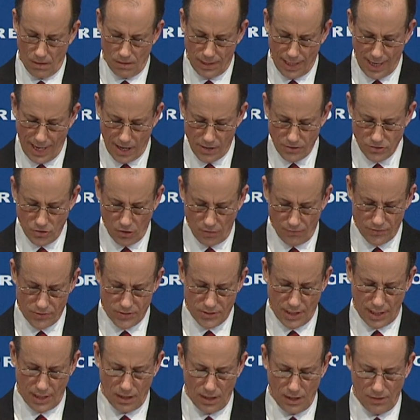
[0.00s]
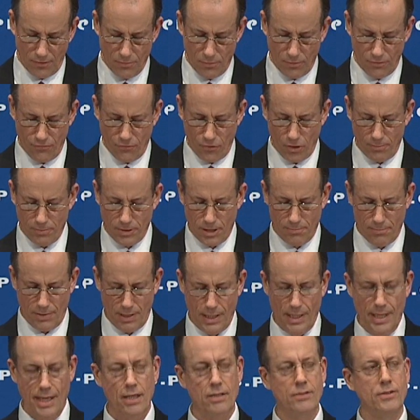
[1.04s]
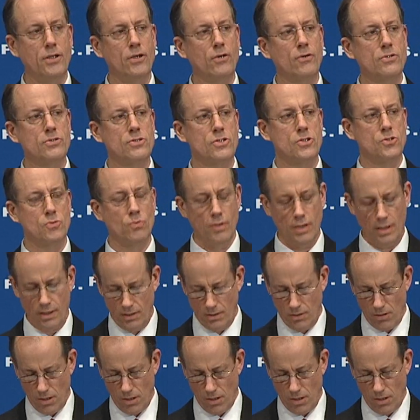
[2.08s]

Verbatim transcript: The House Oversight and Government Reform Committee held hearings this week